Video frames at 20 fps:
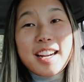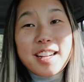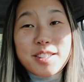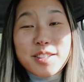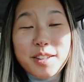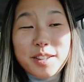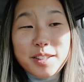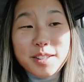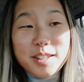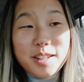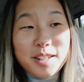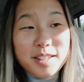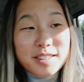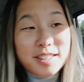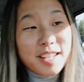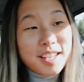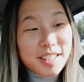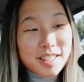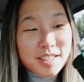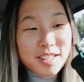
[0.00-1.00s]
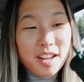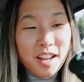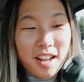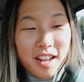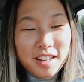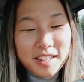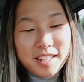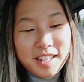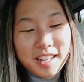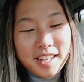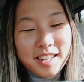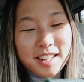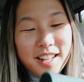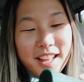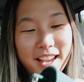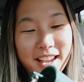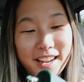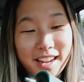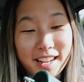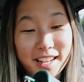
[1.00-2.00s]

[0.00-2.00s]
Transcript: I saw these on TikTok and like,